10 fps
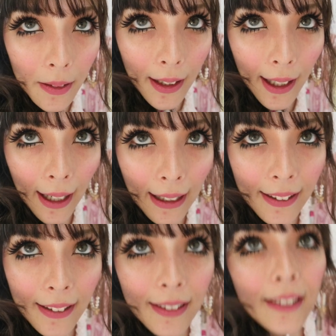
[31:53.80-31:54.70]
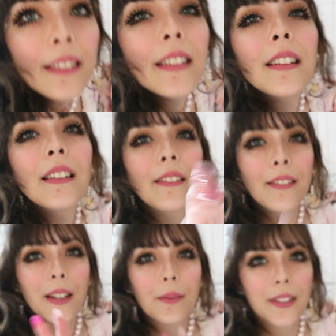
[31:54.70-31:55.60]
Okay, I
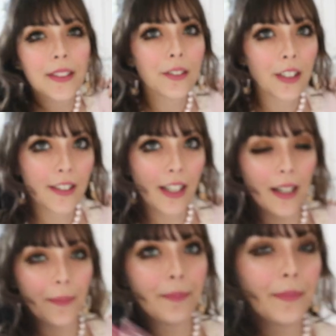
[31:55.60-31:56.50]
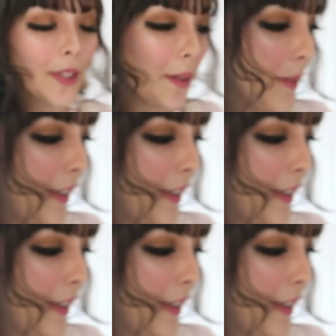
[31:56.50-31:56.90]
think we still got time, don't